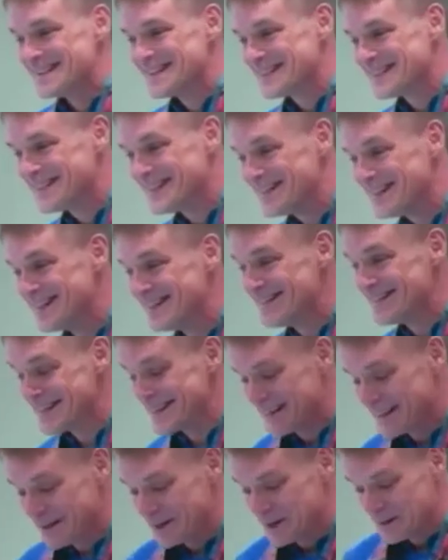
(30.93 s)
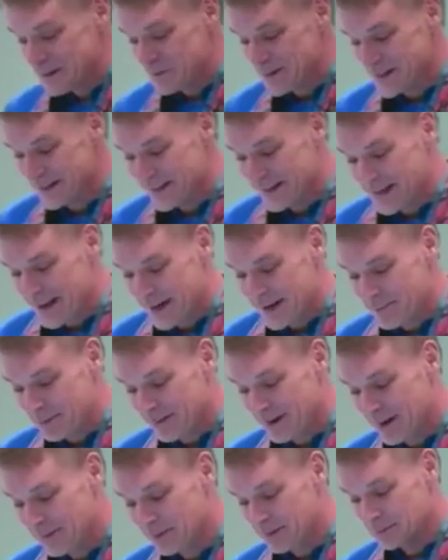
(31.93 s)
So it occurred to me that I
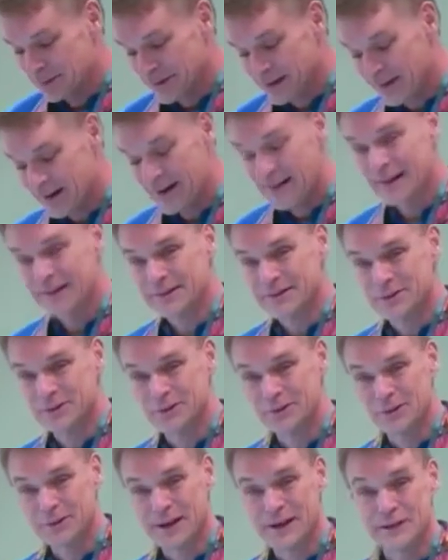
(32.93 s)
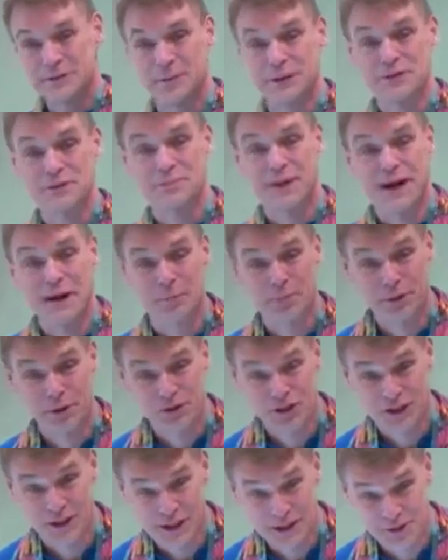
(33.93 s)
probably ought to express my
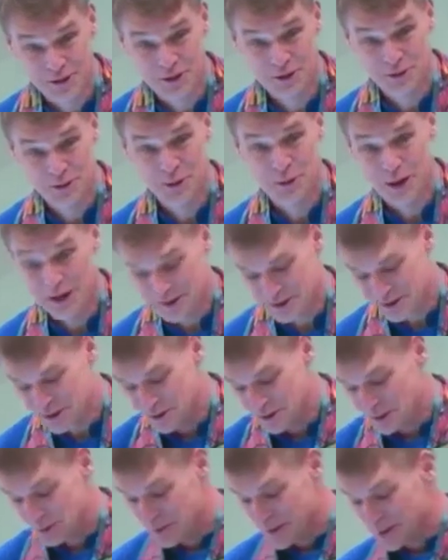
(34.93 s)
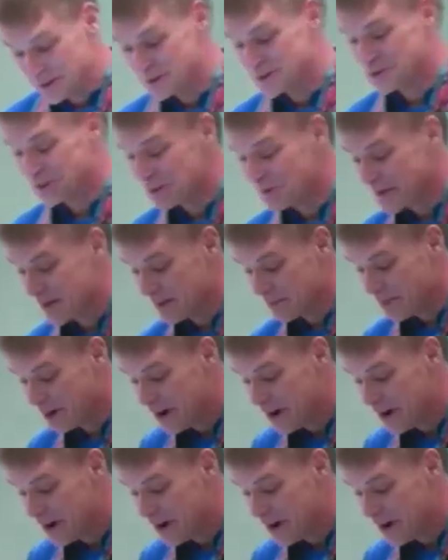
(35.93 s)
appreciation to our senior minister, Meg